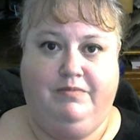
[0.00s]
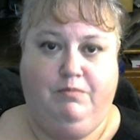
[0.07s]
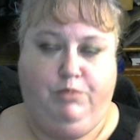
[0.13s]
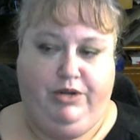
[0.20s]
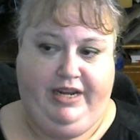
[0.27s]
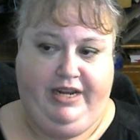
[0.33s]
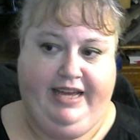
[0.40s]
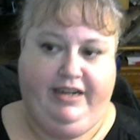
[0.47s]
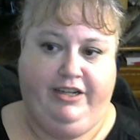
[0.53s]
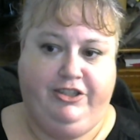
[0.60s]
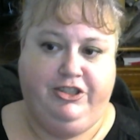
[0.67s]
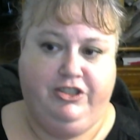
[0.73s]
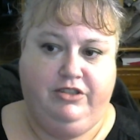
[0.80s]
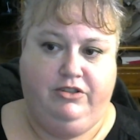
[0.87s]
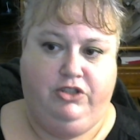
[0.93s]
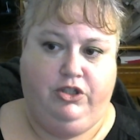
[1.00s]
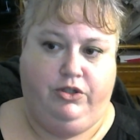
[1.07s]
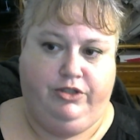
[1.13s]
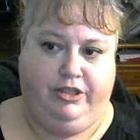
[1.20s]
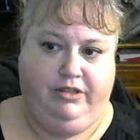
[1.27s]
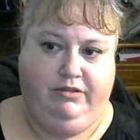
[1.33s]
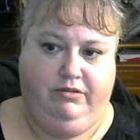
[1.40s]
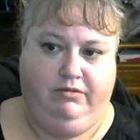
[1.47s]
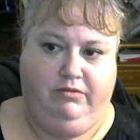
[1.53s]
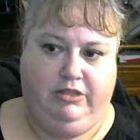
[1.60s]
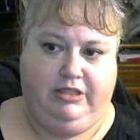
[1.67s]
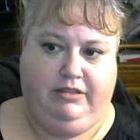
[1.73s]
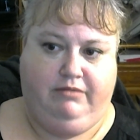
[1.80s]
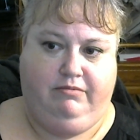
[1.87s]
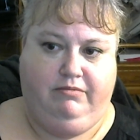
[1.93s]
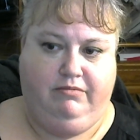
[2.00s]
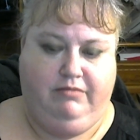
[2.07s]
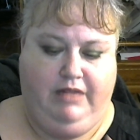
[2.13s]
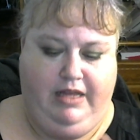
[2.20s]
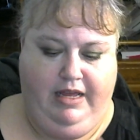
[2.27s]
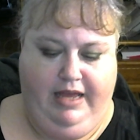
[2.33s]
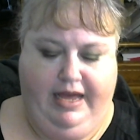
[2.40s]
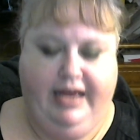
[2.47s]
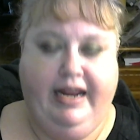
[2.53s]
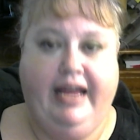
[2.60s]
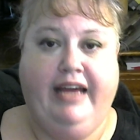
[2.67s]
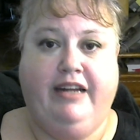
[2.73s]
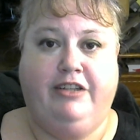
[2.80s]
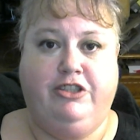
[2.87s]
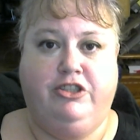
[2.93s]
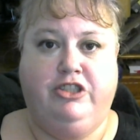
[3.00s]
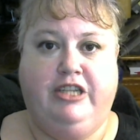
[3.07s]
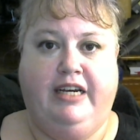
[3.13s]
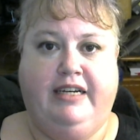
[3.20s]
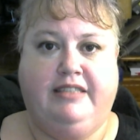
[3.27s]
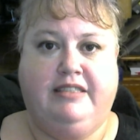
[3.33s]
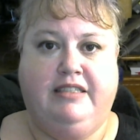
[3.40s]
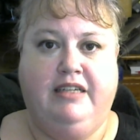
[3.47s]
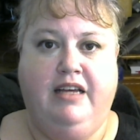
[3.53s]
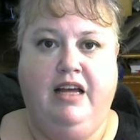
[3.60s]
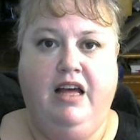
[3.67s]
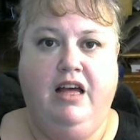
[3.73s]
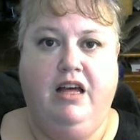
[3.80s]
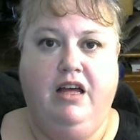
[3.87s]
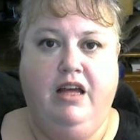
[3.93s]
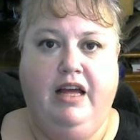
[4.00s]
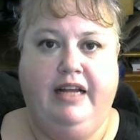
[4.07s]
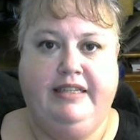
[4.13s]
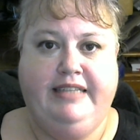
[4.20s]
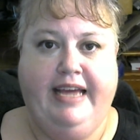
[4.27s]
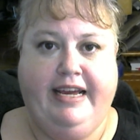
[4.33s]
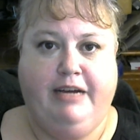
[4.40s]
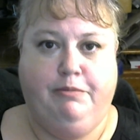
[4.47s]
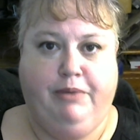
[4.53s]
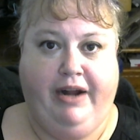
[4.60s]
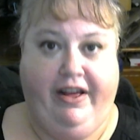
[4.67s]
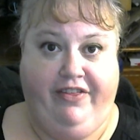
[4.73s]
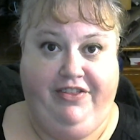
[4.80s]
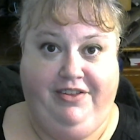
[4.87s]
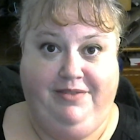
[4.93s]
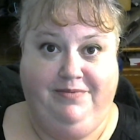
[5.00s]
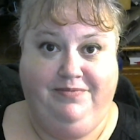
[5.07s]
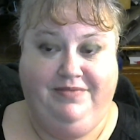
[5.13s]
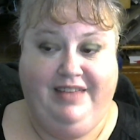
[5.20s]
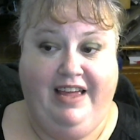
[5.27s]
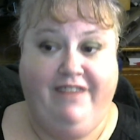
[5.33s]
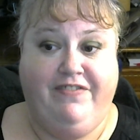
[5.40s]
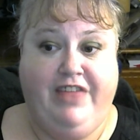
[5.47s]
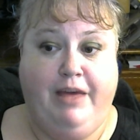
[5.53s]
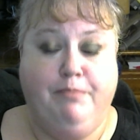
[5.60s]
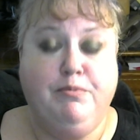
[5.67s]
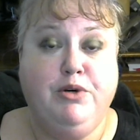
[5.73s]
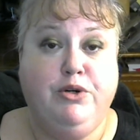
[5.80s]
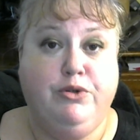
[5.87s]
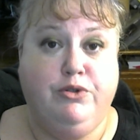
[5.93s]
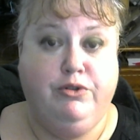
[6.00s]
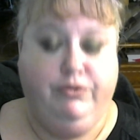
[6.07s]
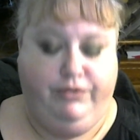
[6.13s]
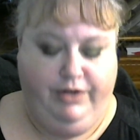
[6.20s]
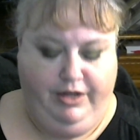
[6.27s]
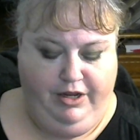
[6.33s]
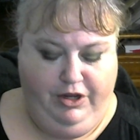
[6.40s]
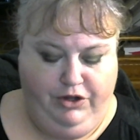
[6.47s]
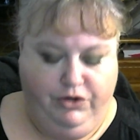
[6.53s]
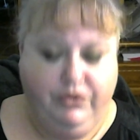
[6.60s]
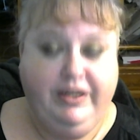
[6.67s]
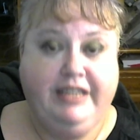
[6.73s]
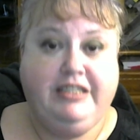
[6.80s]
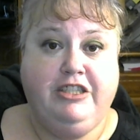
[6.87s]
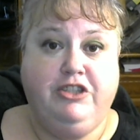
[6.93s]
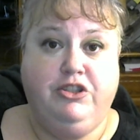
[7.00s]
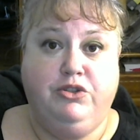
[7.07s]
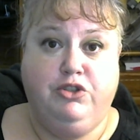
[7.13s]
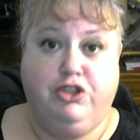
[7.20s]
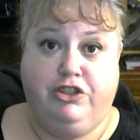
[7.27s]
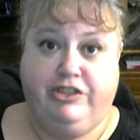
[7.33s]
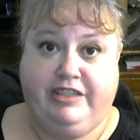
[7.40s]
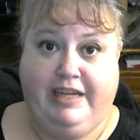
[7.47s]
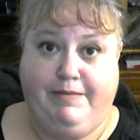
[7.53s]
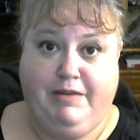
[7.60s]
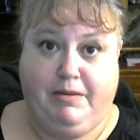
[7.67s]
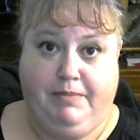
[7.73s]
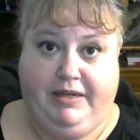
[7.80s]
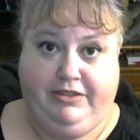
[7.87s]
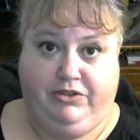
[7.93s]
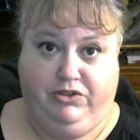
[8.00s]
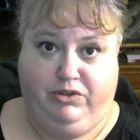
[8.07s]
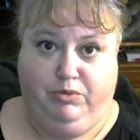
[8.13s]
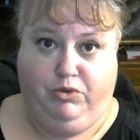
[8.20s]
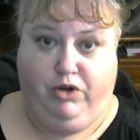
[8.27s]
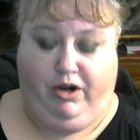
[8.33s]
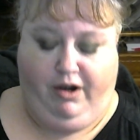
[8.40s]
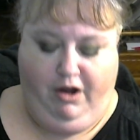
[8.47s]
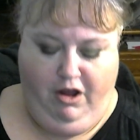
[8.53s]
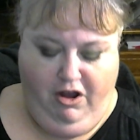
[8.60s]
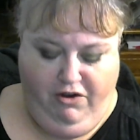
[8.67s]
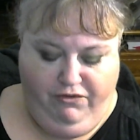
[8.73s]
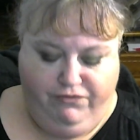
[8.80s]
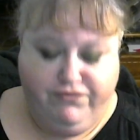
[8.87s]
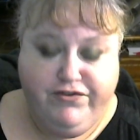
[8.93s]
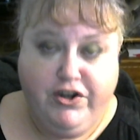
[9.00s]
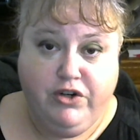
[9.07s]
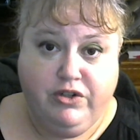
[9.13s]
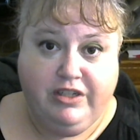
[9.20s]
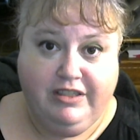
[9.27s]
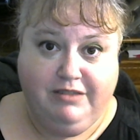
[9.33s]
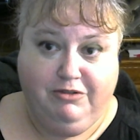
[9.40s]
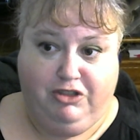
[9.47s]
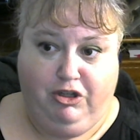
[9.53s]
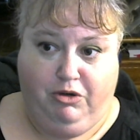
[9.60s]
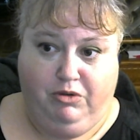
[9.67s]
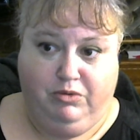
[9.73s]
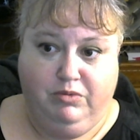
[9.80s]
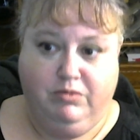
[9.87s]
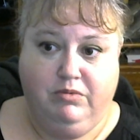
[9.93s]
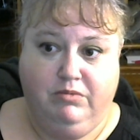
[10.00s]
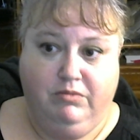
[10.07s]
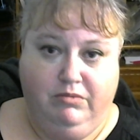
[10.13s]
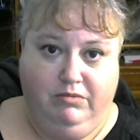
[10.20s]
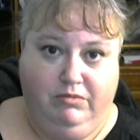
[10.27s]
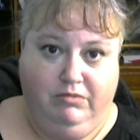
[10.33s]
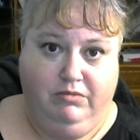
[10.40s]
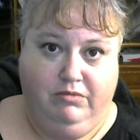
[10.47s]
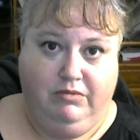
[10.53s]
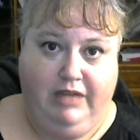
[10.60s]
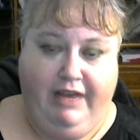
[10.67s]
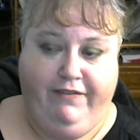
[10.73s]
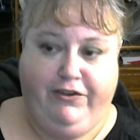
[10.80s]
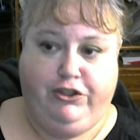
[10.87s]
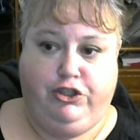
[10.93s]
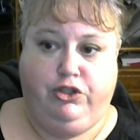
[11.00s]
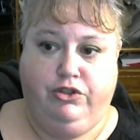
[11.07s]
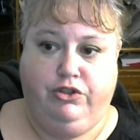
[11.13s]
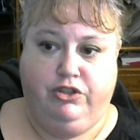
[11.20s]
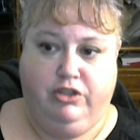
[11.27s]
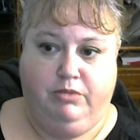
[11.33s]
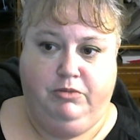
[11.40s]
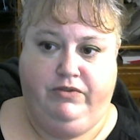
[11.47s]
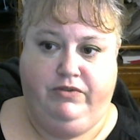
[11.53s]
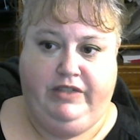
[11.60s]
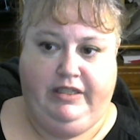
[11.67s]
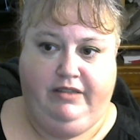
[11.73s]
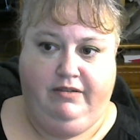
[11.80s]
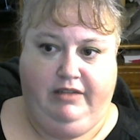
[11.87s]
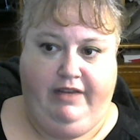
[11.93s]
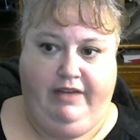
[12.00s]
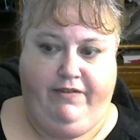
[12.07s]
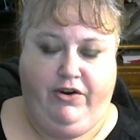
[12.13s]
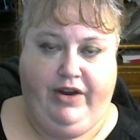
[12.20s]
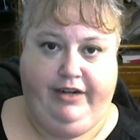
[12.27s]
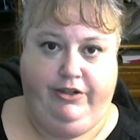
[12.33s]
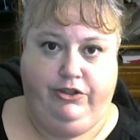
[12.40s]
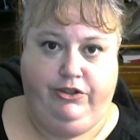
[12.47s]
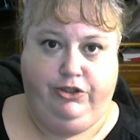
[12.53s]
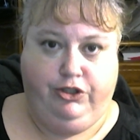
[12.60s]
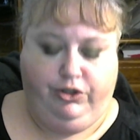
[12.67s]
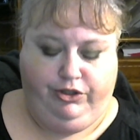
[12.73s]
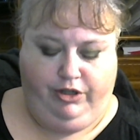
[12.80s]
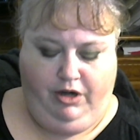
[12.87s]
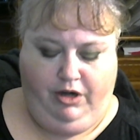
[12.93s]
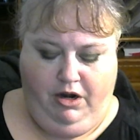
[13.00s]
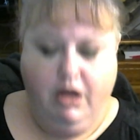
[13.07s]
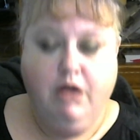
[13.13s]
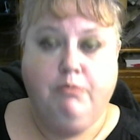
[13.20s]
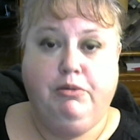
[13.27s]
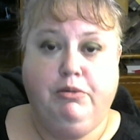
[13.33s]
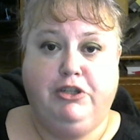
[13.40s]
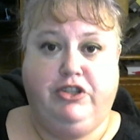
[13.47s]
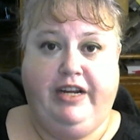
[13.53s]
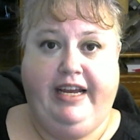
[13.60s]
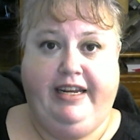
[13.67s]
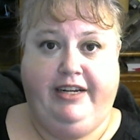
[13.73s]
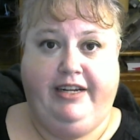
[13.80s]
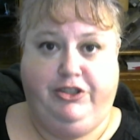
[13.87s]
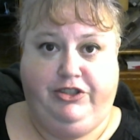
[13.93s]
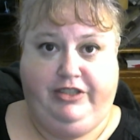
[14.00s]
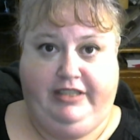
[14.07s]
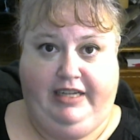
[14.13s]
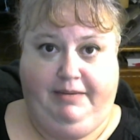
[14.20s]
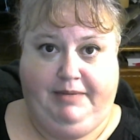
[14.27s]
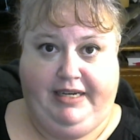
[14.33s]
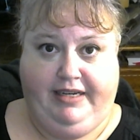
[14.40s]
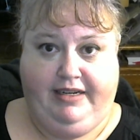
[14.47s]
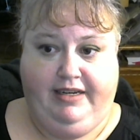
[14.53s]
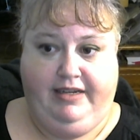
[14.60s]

put a hand on your shoulder, and a hand on your chest, and take a breath. If they move, you need to use your stomach muscles more. So if your shoulders are moving, leave your hand on your shoulder, put your hand on your stomach,